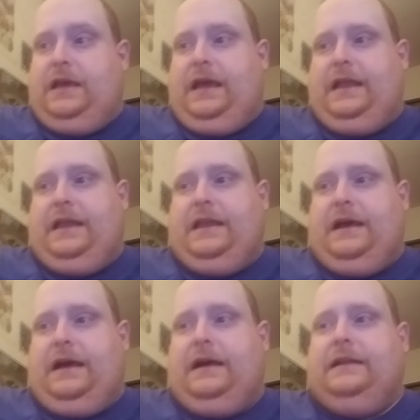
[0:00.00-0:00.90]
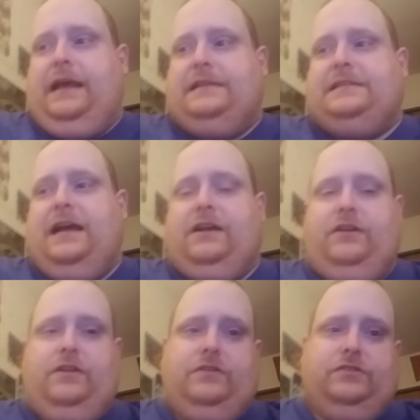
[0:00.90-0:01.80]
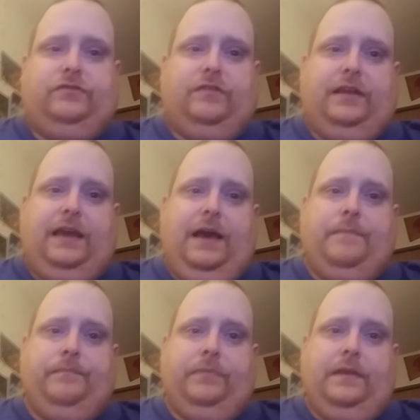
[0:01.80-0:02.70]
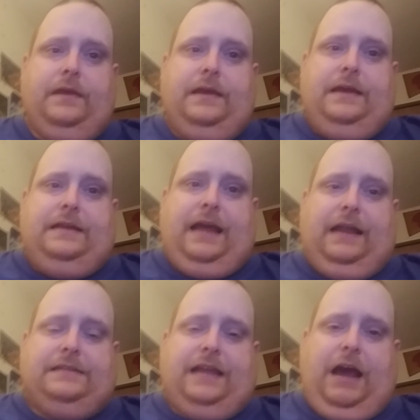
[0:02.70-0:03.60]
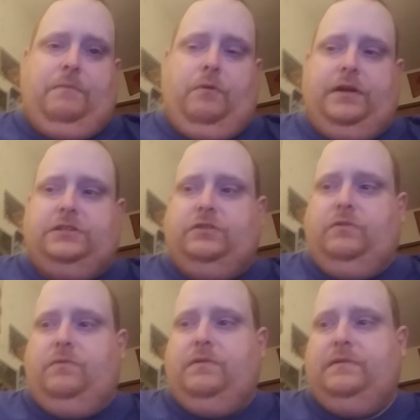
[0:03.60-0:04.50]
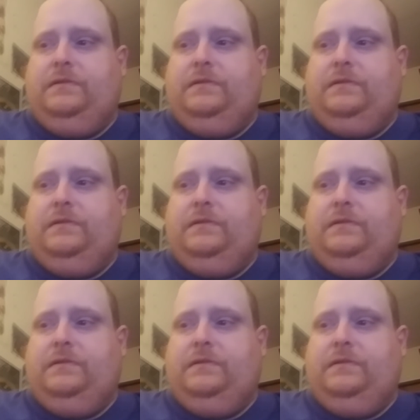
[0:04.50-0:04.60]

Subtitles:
And that's not good news for the Dallas Cowboys, who